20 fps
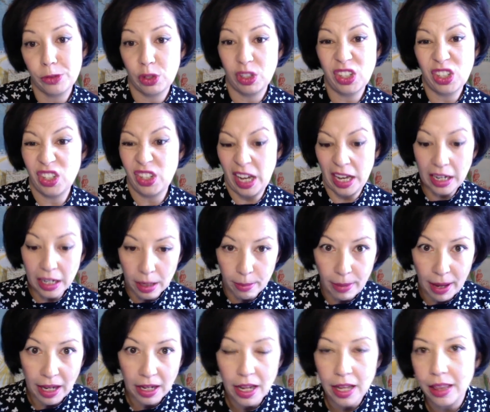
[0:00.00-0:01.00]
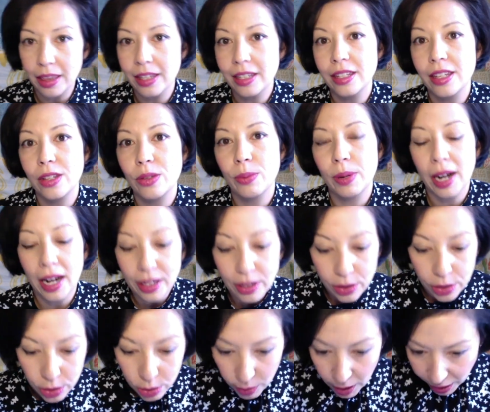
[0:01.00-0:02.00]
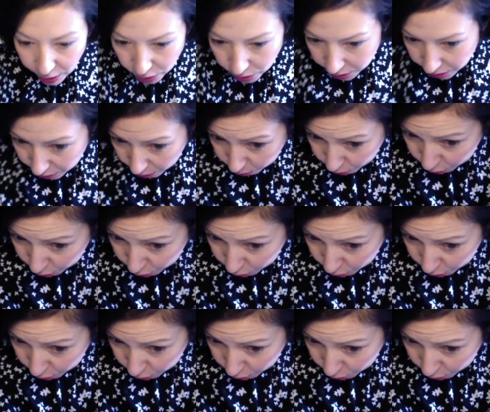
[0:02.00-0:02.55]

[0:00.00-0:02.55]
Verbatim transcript: I just shake it a bit, and this is what I do. I just go